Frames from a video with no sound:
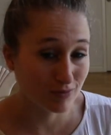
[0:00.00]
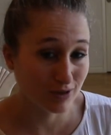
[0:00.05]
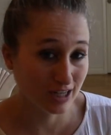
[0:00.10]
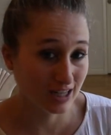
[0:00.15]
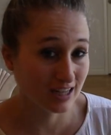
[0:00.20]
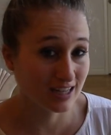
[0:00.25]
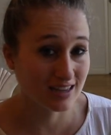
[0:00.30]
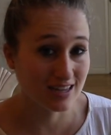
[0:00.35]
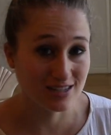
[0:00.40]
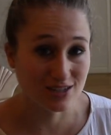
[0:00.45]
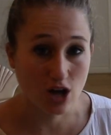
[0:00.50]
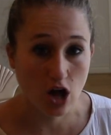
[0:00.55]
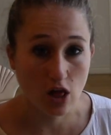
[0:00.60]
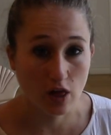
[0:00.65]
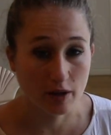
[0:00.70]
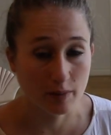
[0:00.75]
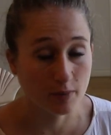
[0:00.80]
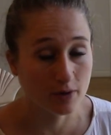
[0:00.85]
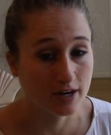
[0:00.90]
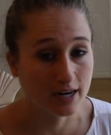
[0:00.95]
Really, that's all
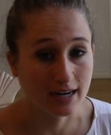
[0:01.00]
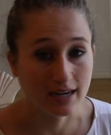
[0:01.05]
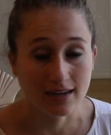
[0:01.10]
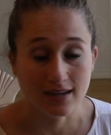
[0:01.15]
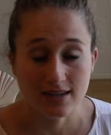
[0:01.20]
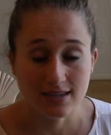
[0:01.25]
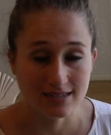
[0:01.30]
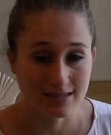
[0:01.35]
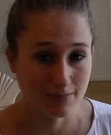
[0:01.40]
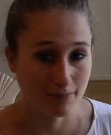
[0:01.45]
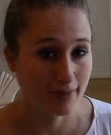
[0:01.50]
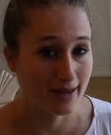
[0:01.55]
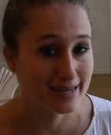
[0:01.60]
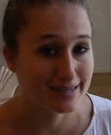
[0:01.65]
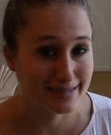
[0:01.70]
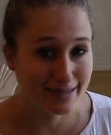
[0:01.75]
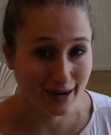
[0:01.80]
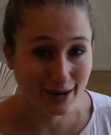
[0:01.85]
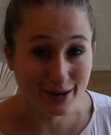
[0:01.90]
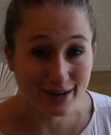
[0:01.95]
I bring. Some
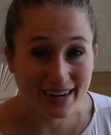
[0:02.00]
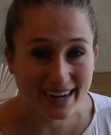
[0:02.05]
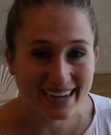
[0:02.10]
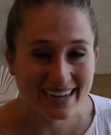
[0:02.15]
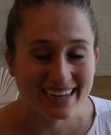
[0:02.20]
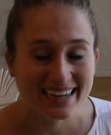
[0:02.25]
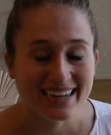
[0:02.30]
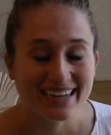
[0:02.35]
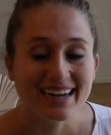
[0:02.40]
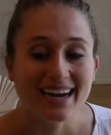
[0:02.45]
mascara,